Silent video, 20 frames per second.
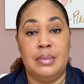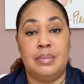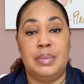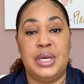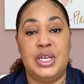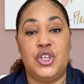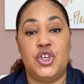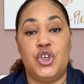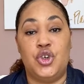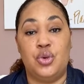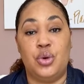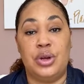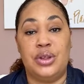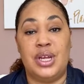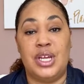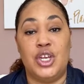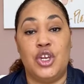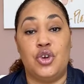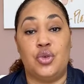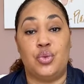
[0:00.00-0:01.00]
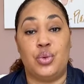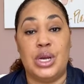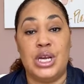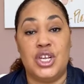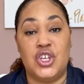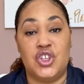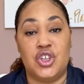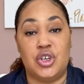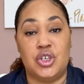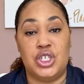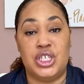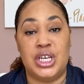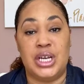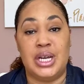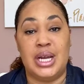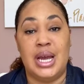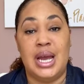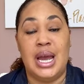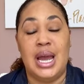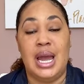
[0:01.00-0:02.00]
Be sure that you're
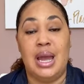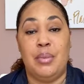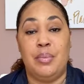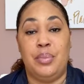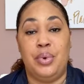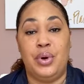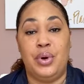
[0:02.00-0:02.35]
researching and